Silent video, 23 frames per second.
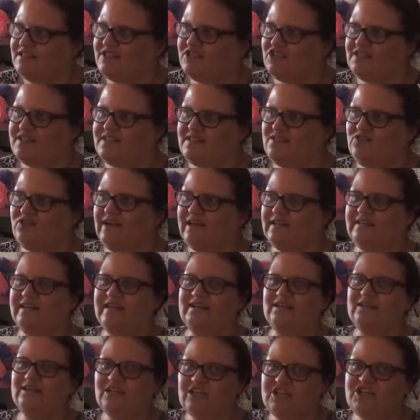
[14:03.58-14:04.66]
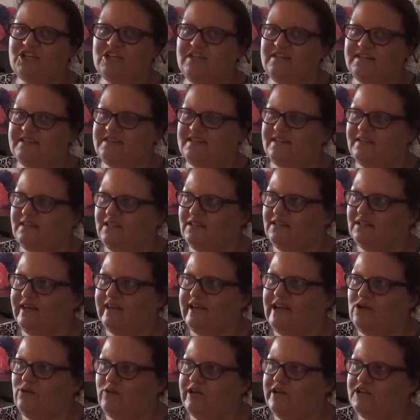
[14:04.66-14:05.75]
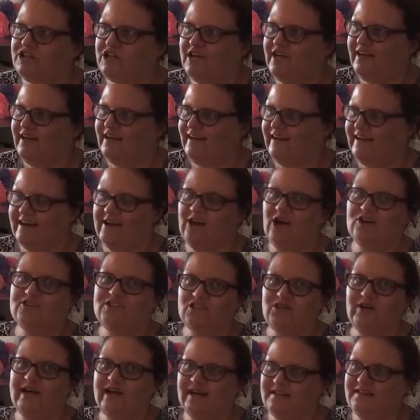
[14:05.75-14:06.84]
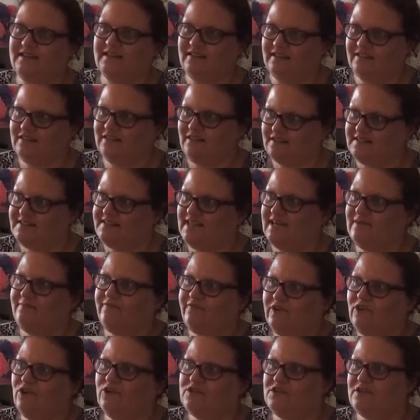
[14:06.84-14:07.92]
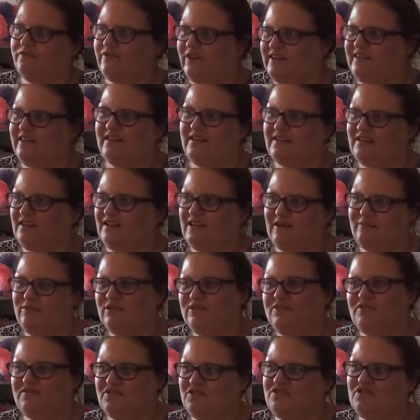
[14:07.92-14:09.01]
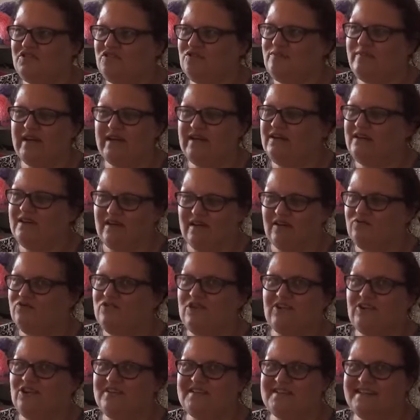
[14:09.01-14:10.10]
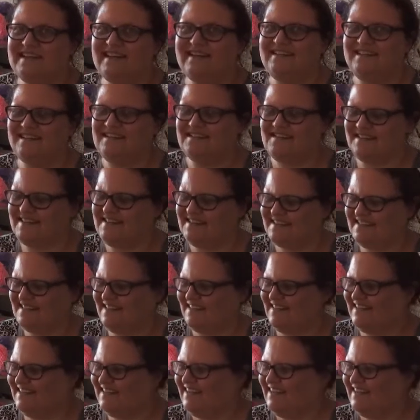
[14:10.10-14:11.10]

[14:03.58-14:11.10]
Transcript: just still had that lushness in the language. And it also had the, the same fault of, I think, a couple too many uh, run on sentences.